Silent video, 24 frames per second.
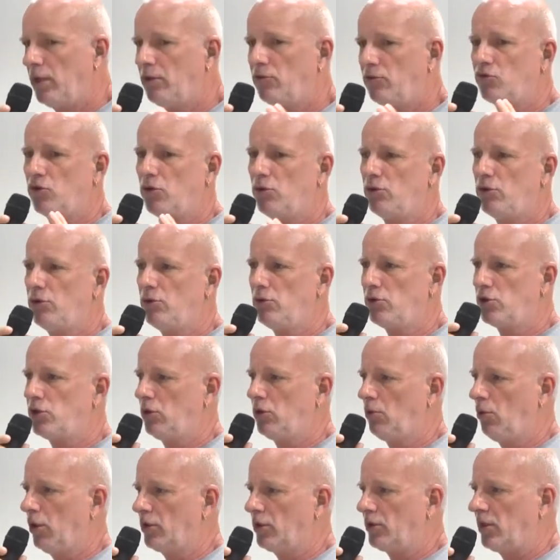introduce
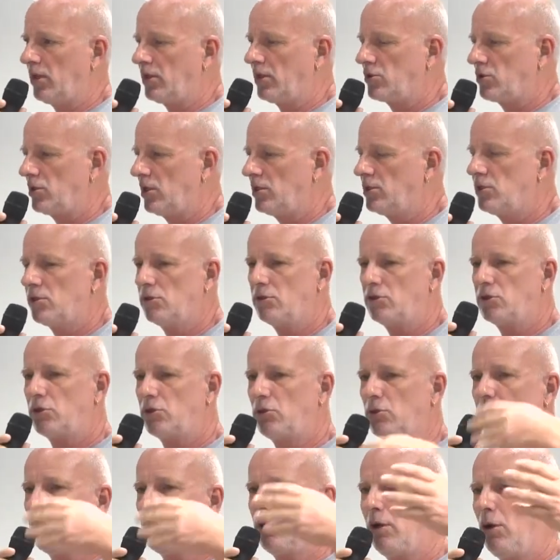the water associations
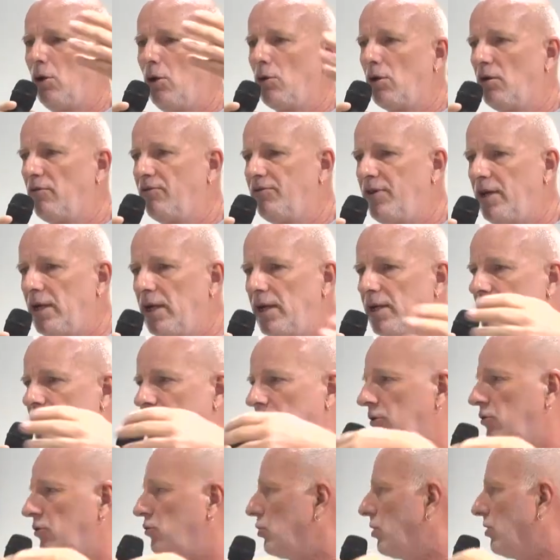to the local village
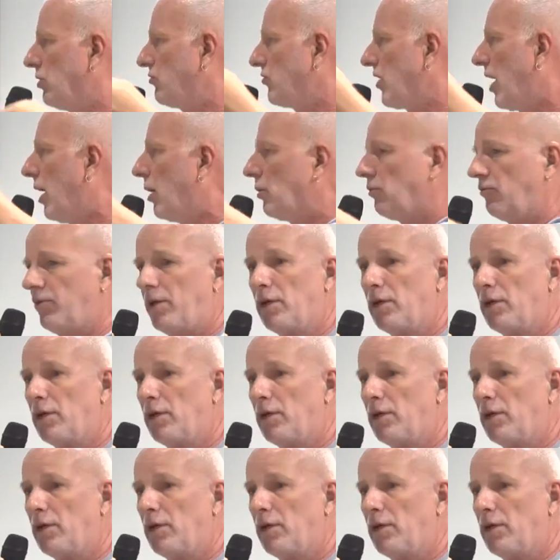and to the town.